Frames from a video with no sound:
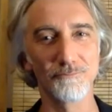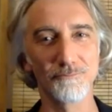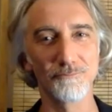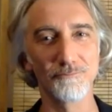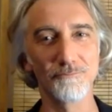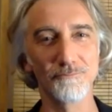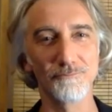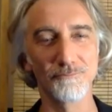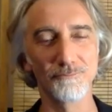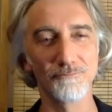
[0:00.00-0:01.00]

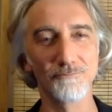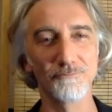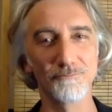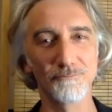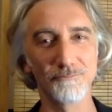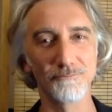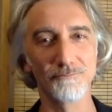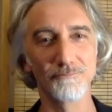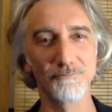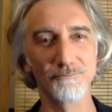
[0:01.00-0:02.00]

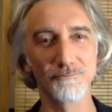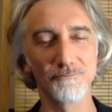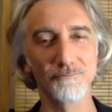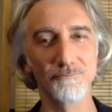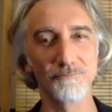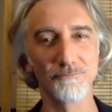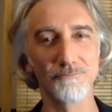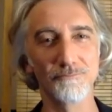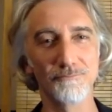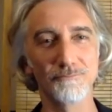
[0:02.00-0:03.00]

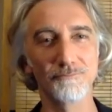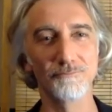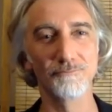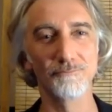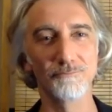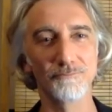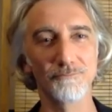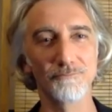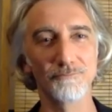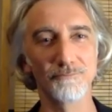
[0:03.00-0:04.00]

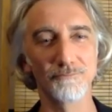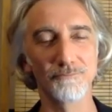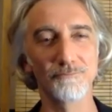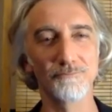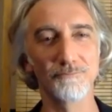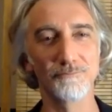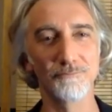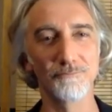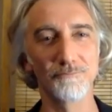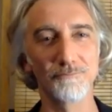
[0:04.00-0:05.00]

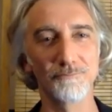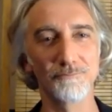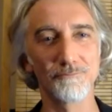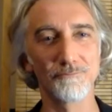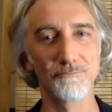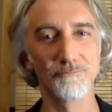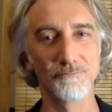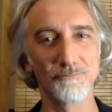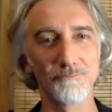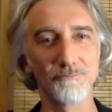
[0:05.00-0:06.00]

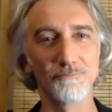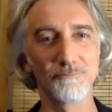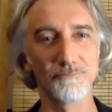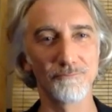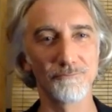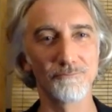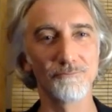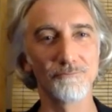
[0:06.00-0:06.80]
The person shown says nothing.